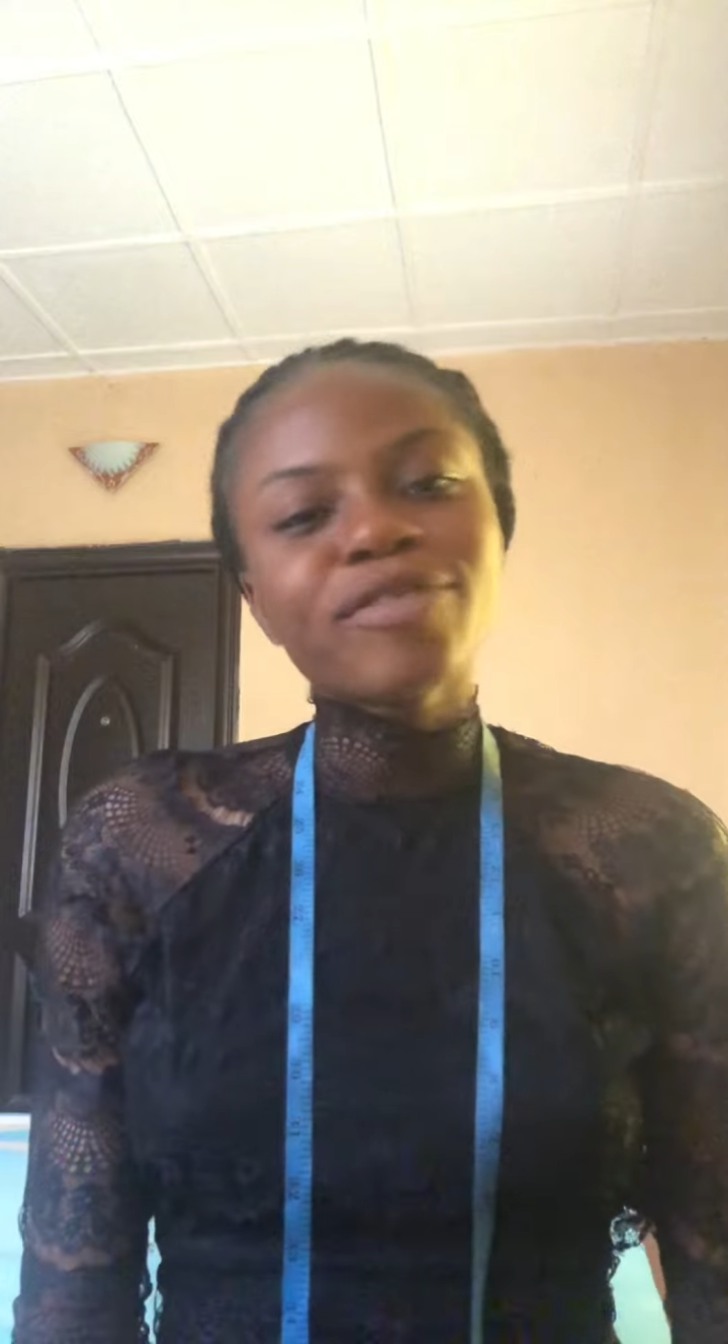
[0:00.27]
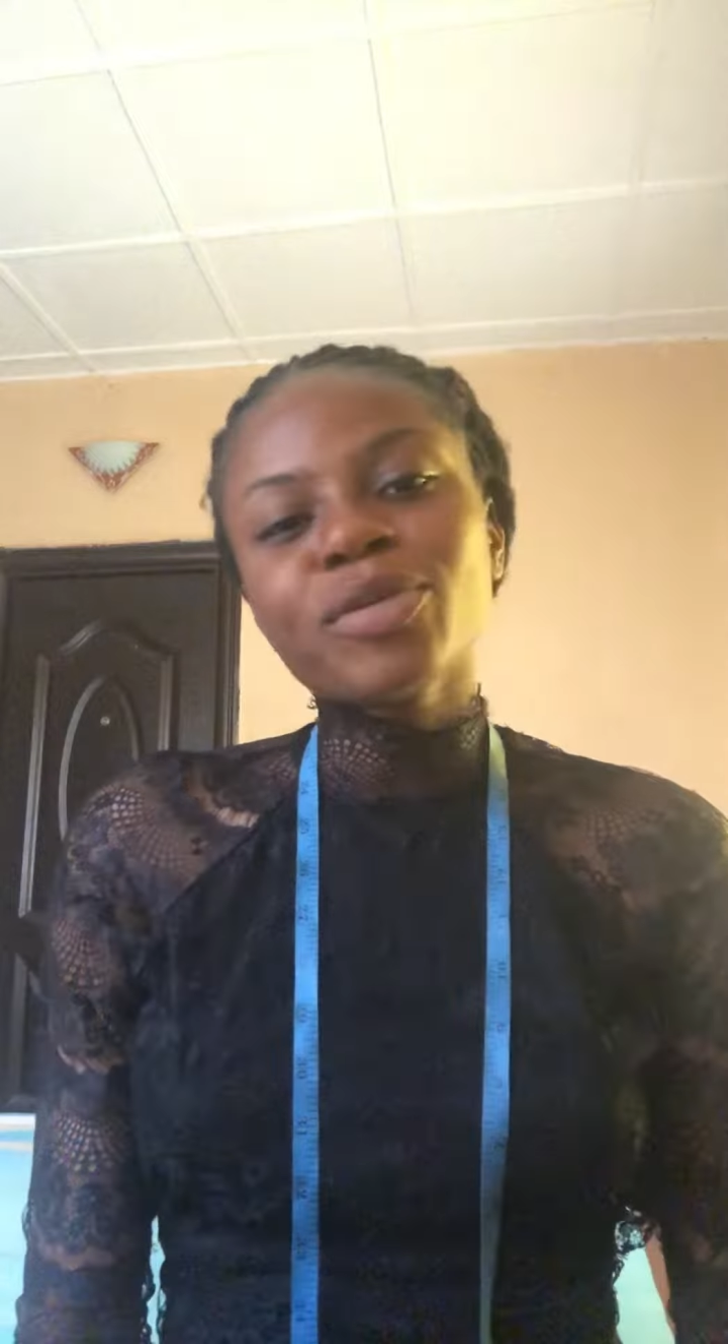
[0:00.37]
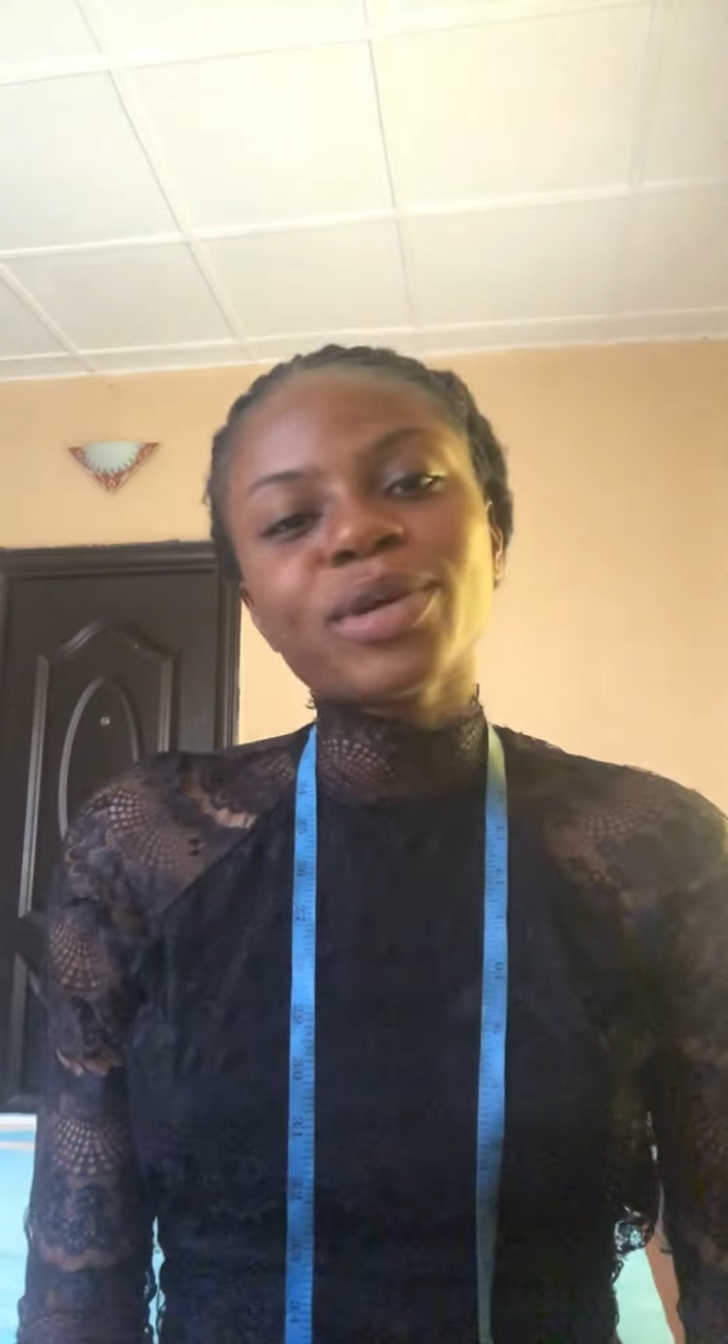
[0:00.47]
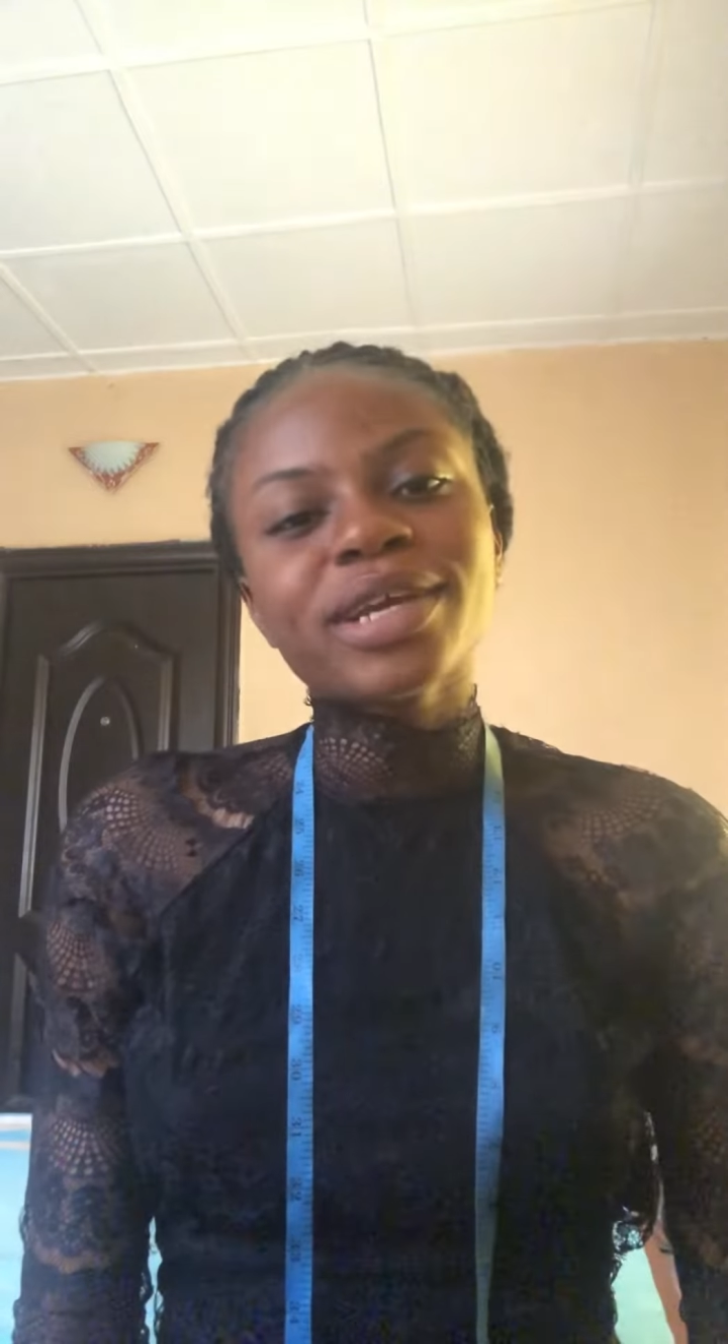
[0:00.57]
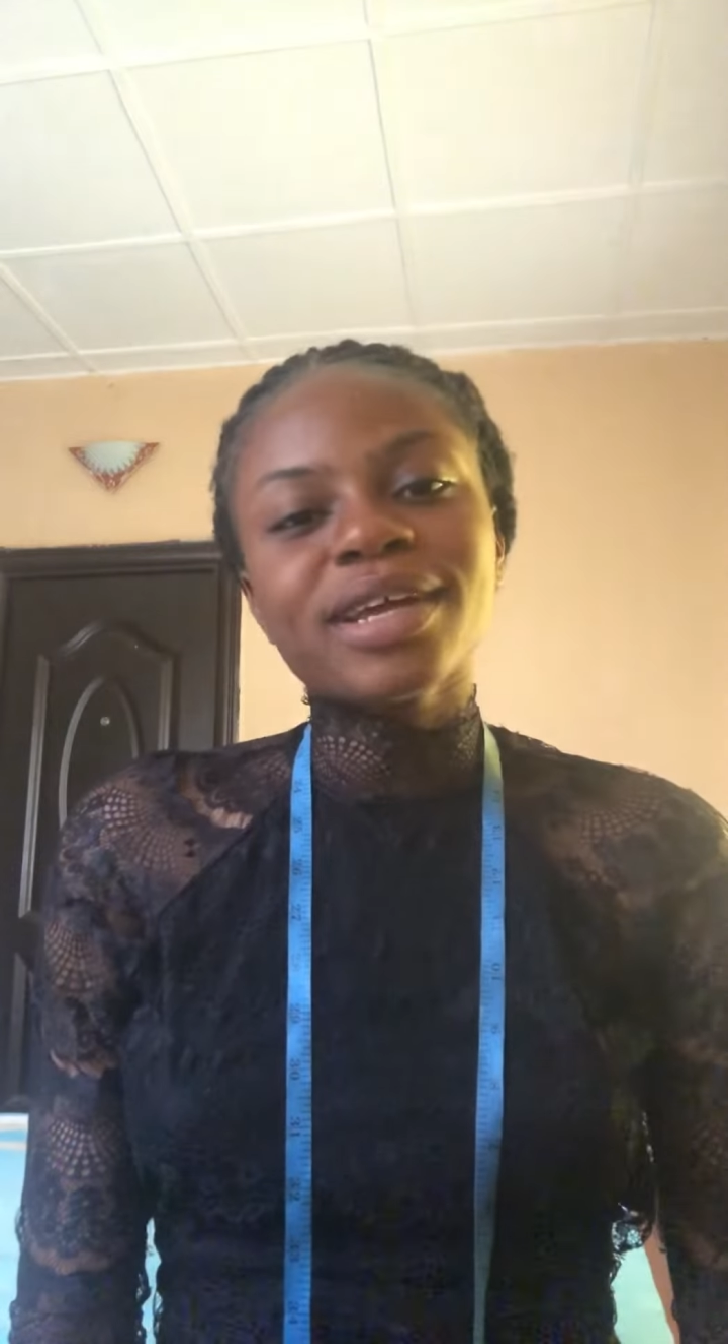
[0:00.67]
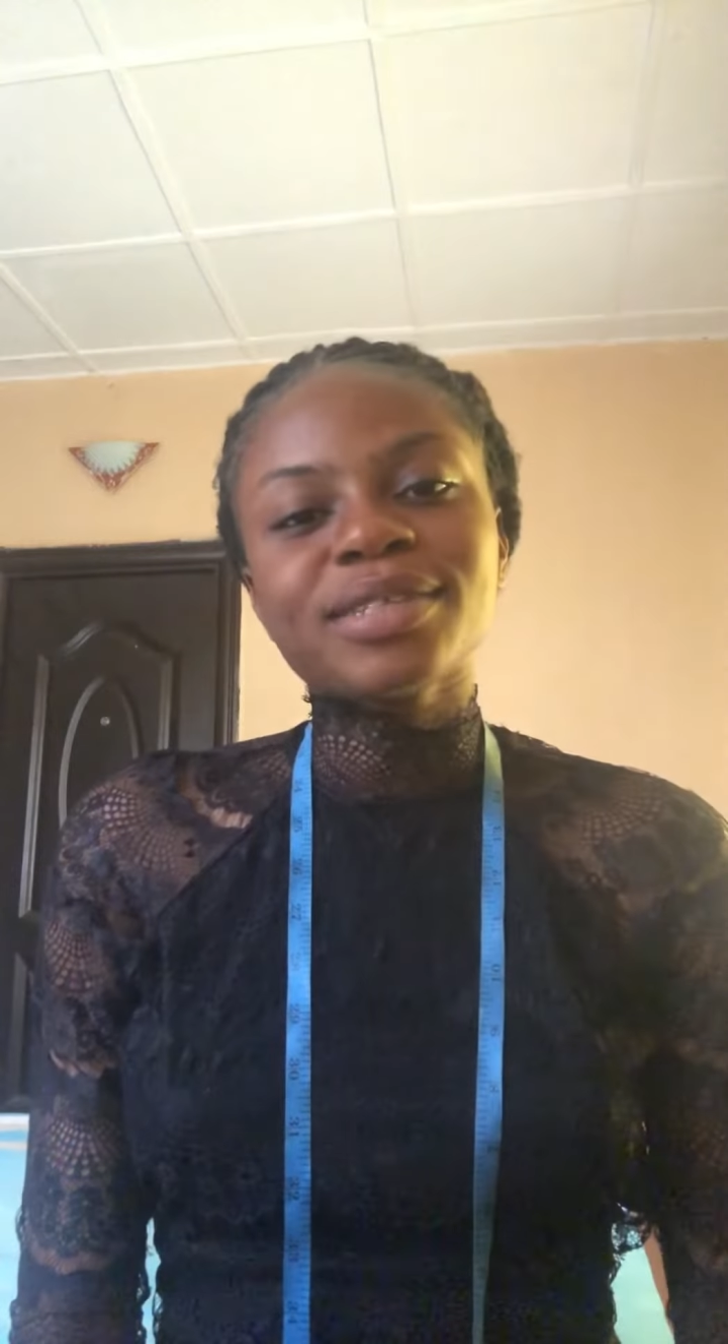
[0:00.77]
Everyone has a